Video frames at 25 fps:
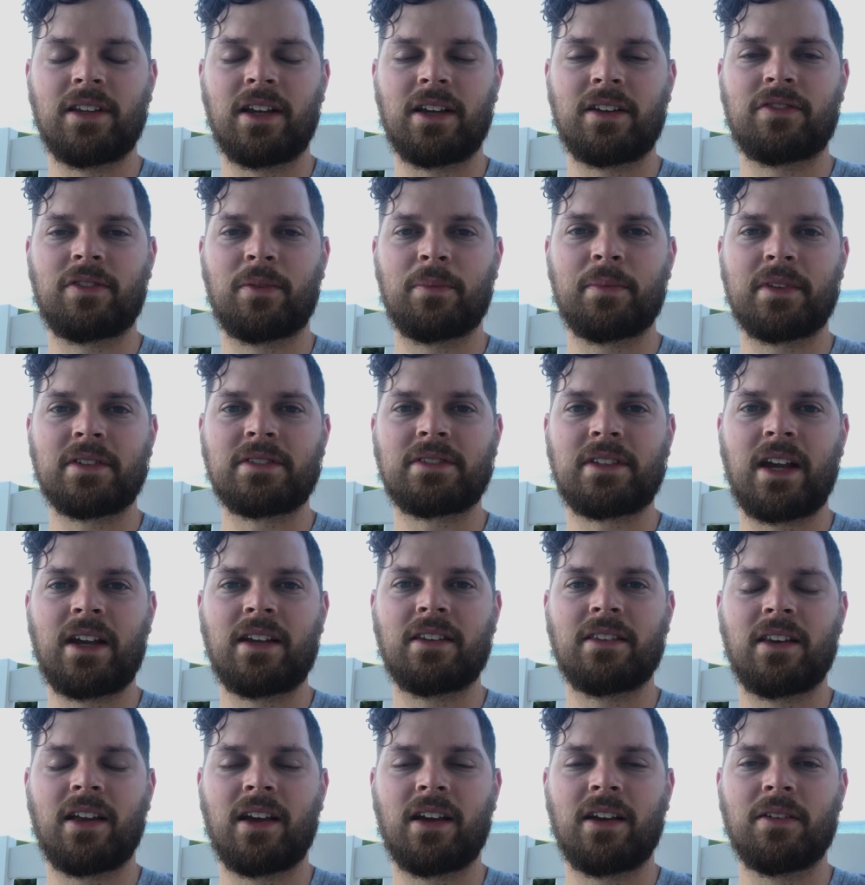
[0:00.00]
like from The
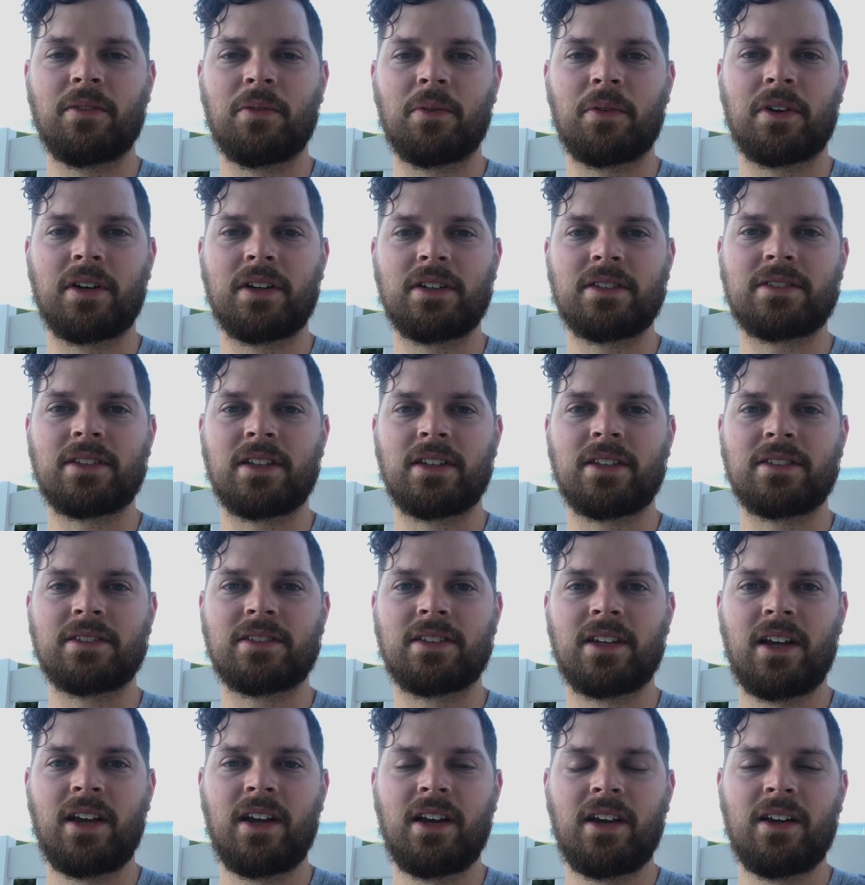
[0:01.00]
Sandlot, where he
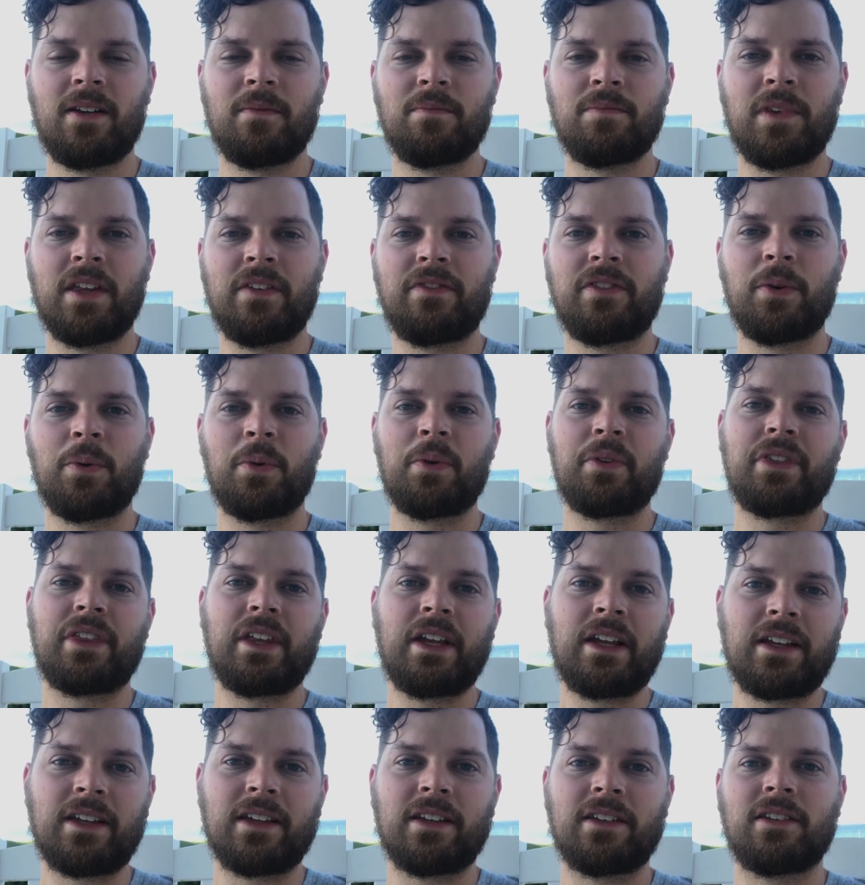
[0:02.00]
says, "If you were
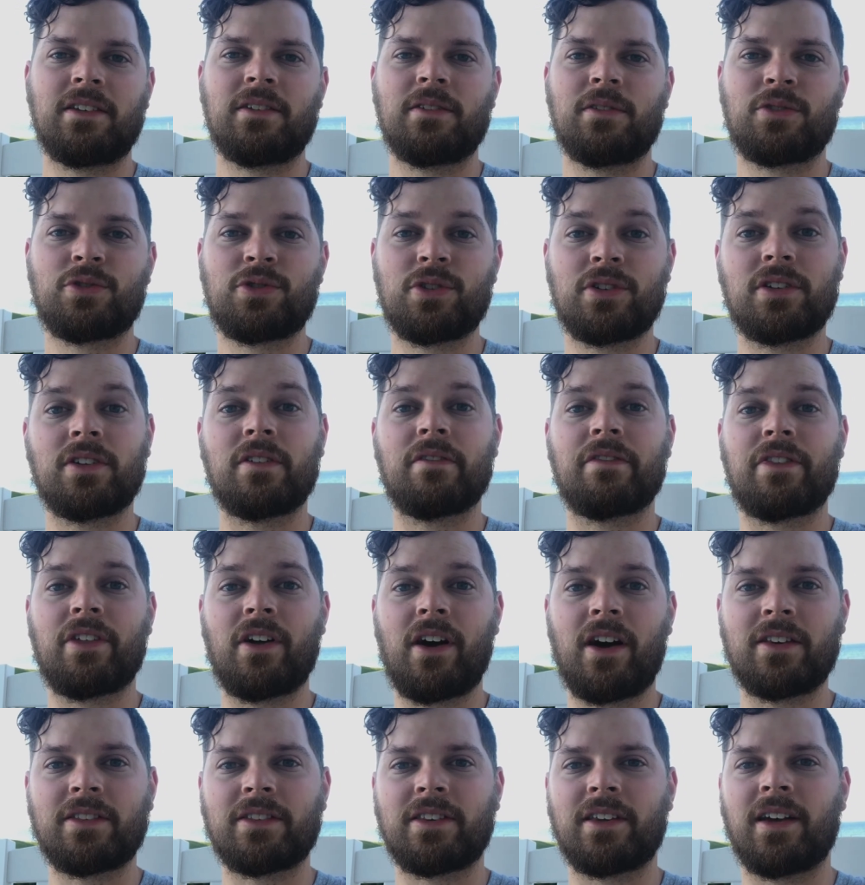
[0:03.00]
thinking, you shouldn't have
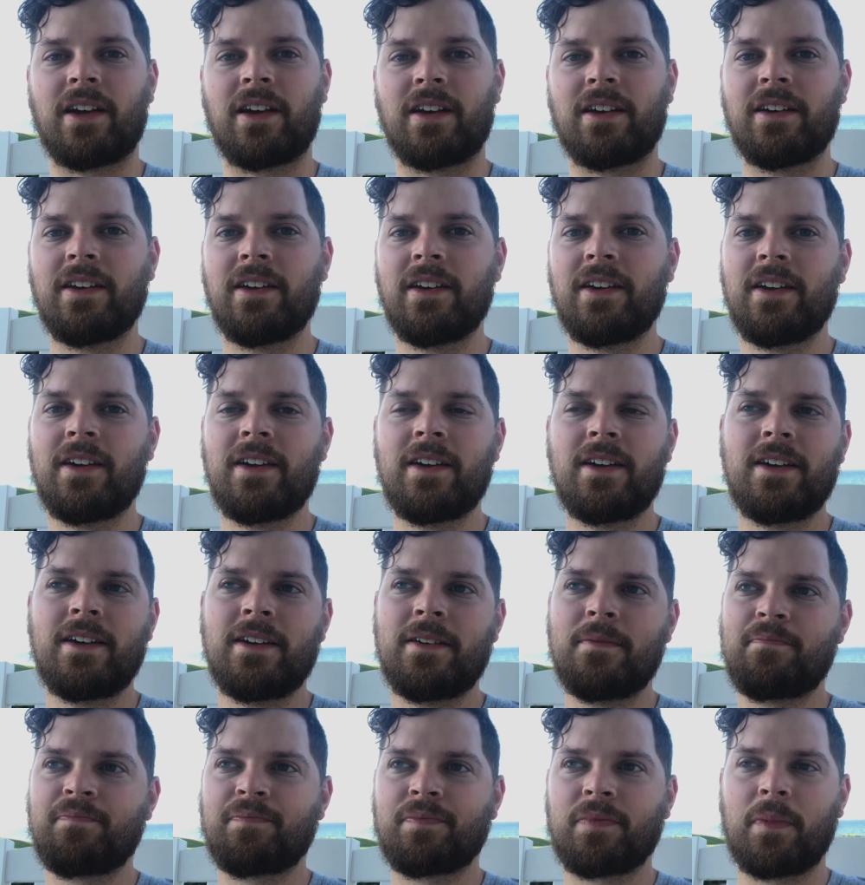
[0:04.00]
thought that."
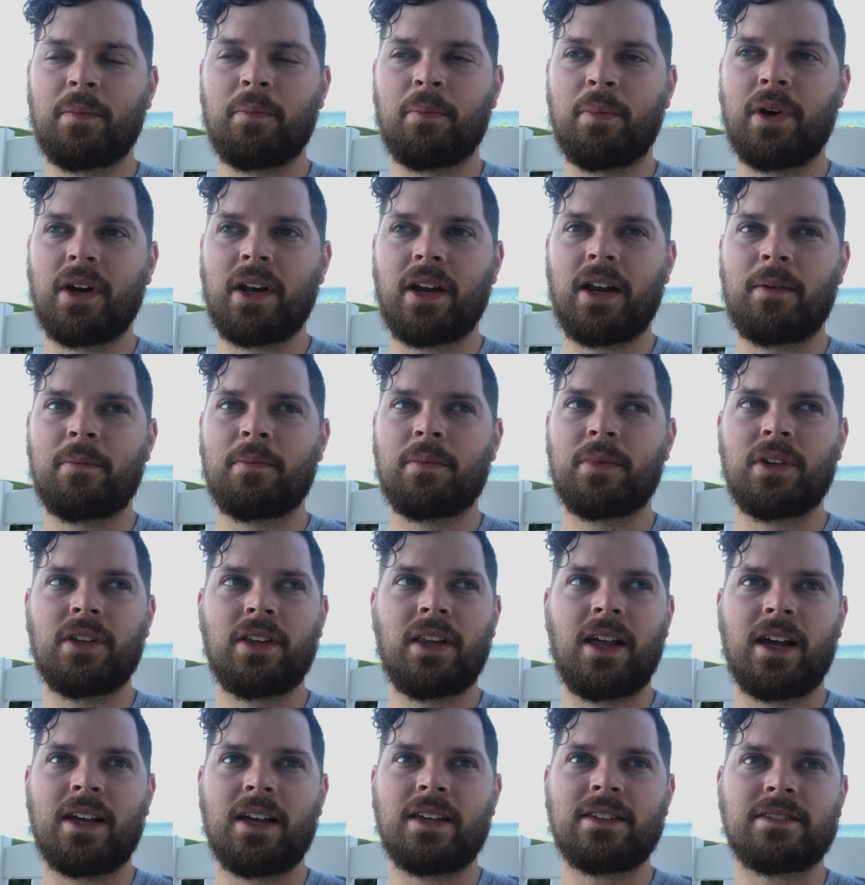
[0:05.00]
But I'm
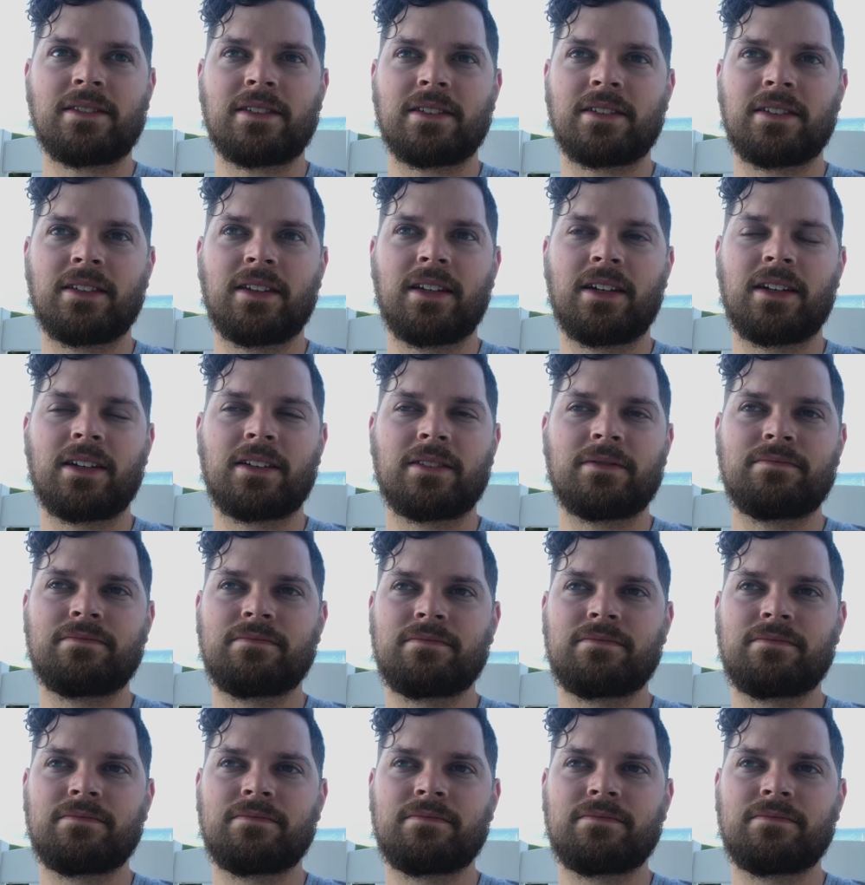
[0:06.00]
realizing like